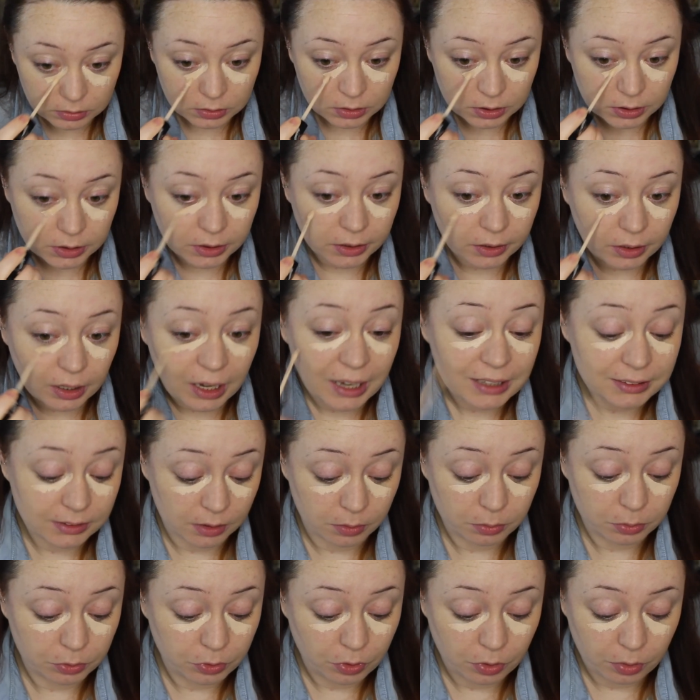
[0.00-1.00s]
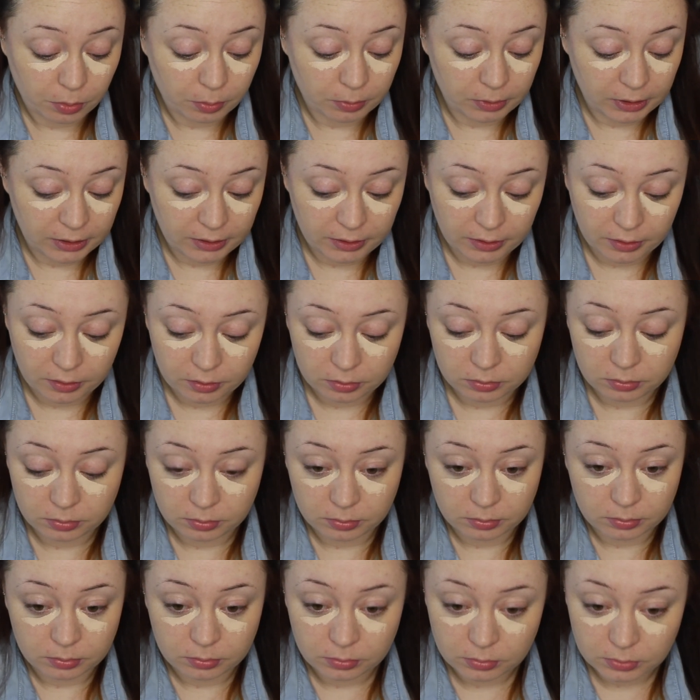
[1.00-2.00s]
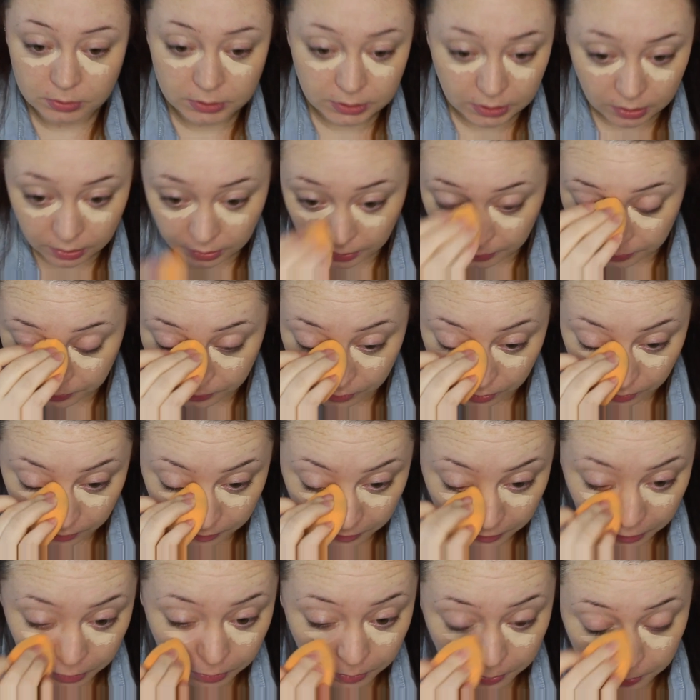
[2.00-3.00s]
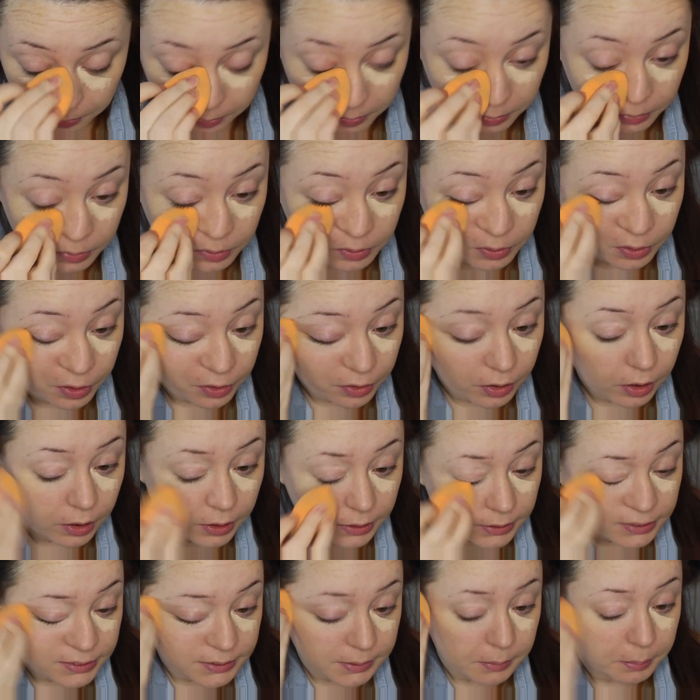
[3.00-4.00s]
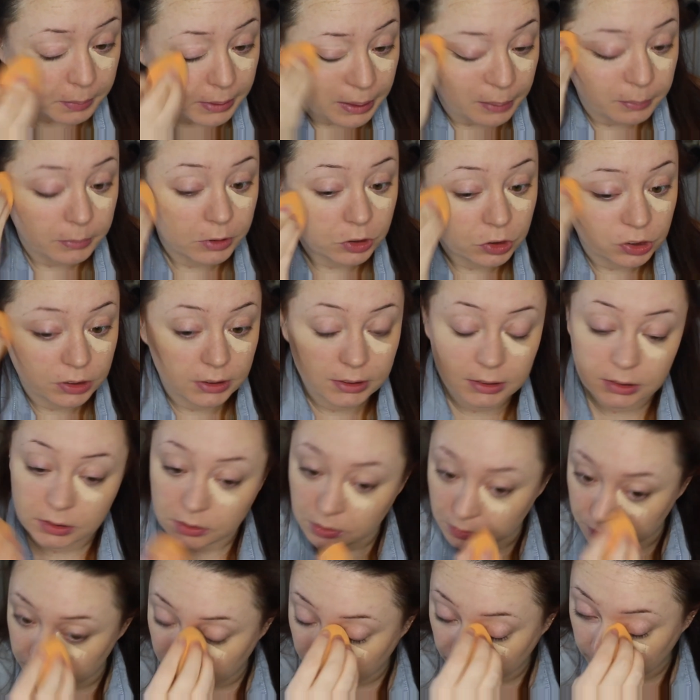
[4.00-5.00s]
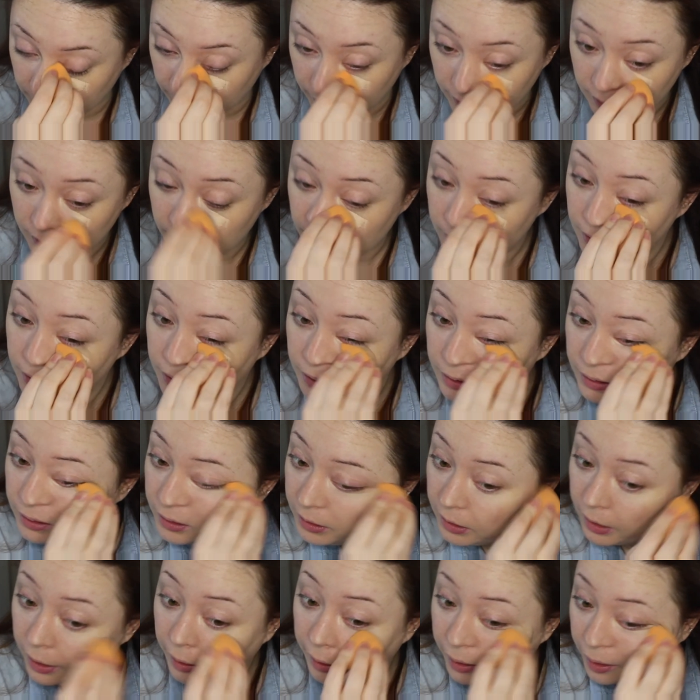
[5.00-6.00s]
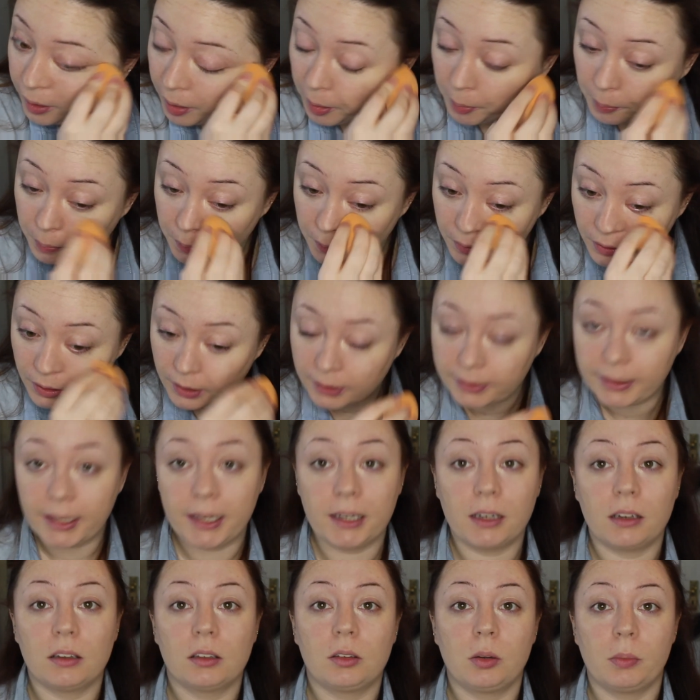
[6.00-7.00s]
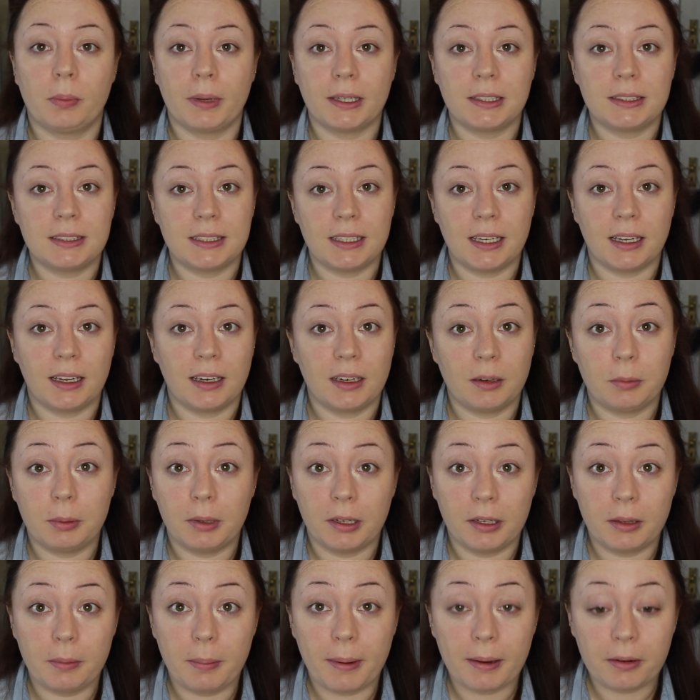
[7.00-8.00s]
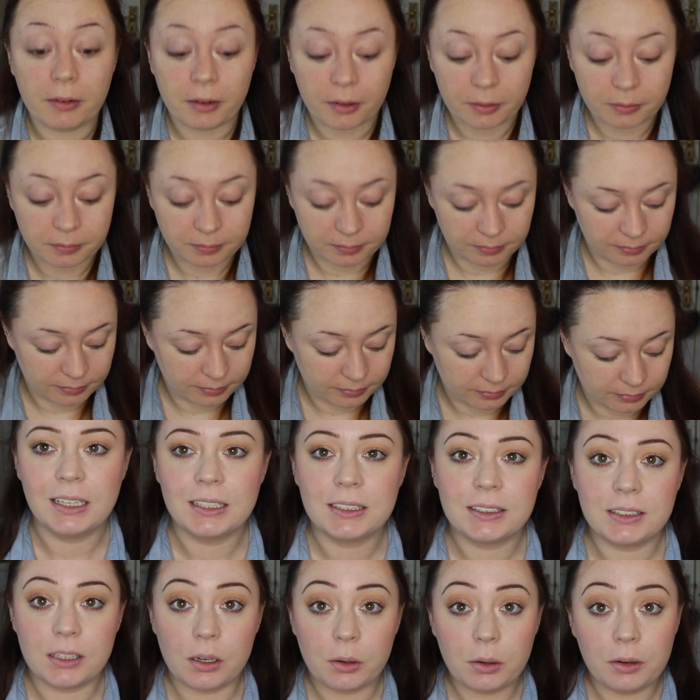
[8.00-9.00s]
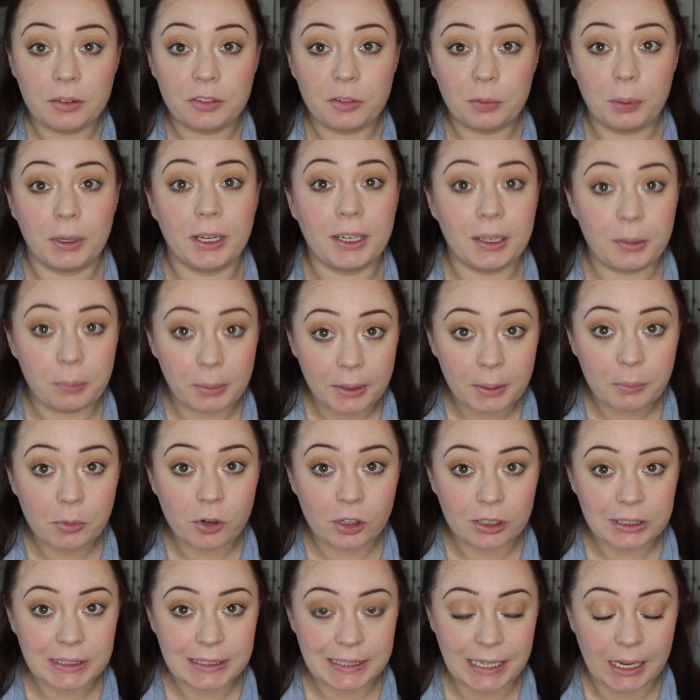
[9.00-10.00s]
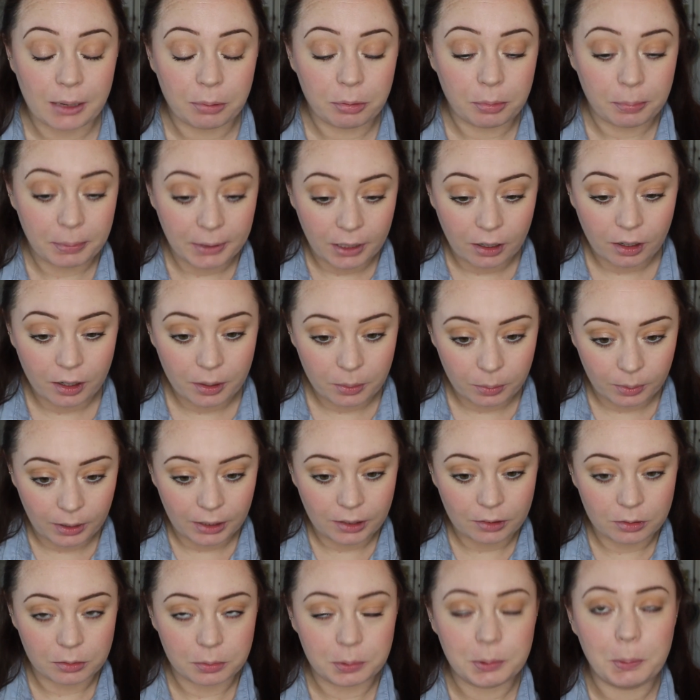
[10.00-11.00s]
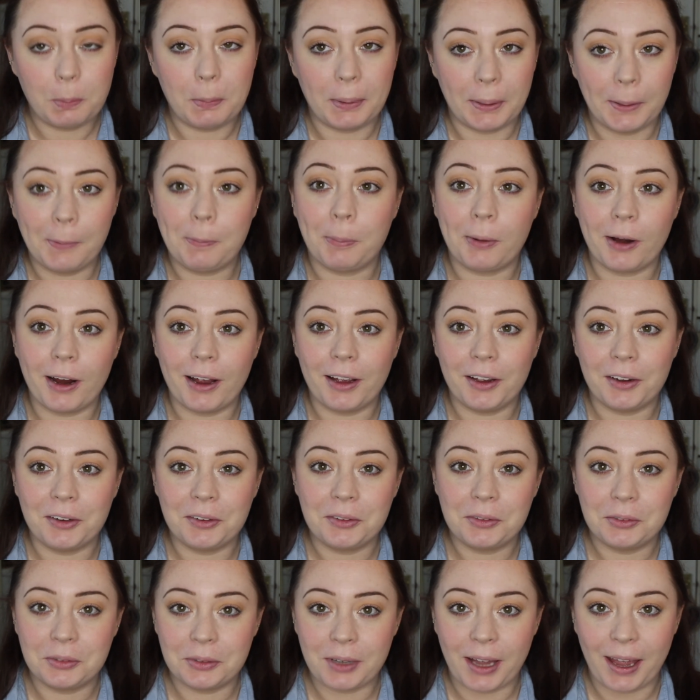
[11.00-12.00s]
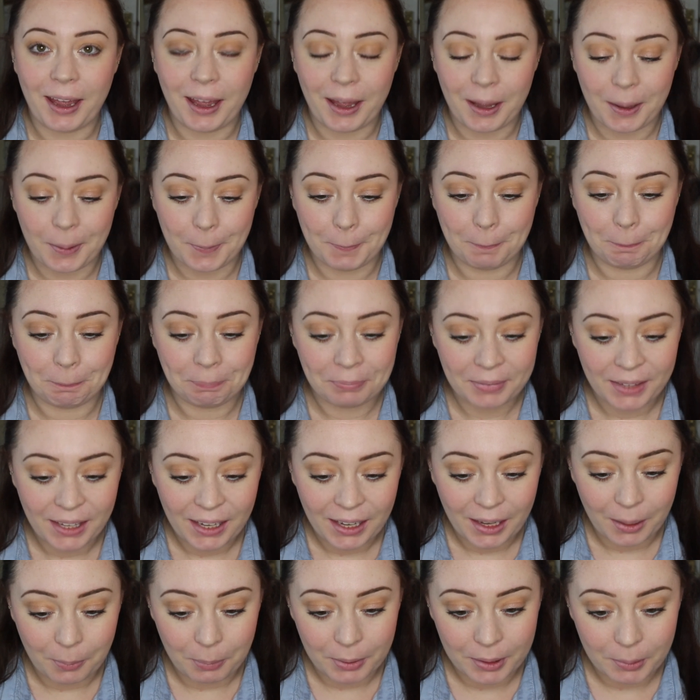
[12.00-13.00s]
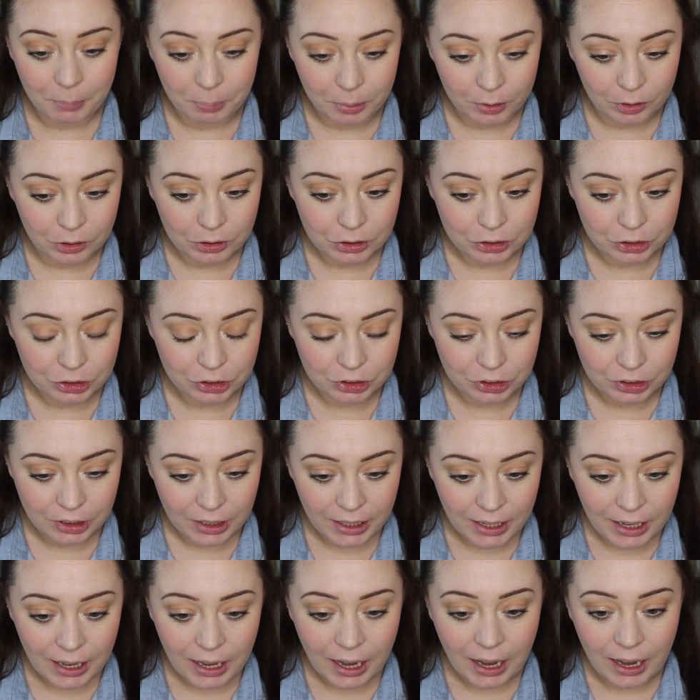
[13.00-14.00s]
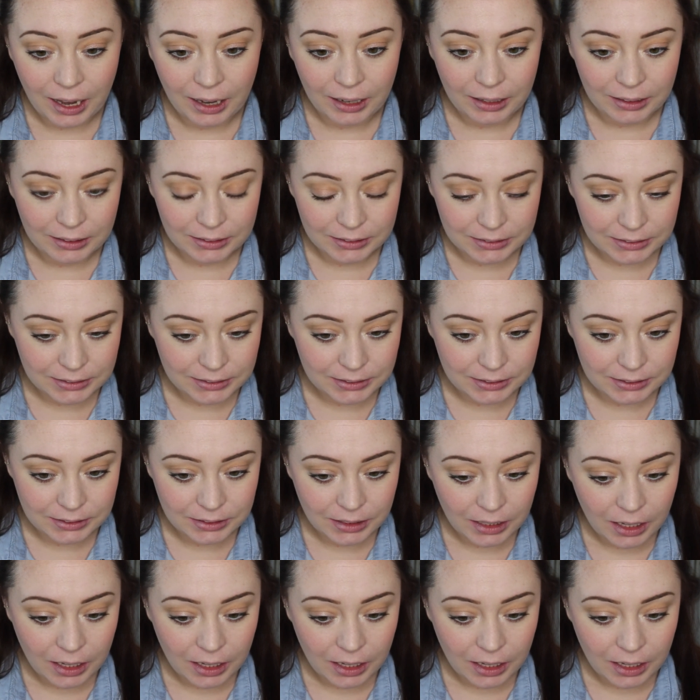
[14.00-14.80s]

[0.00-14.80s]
to, as I would normally do, to kind of cover up under eyes and blemishes and stuff like that. And then I'll come back to you and apply the powder. So I've applied a bit more slap, bit of eye makeup, bit of brow, a bit of blush, and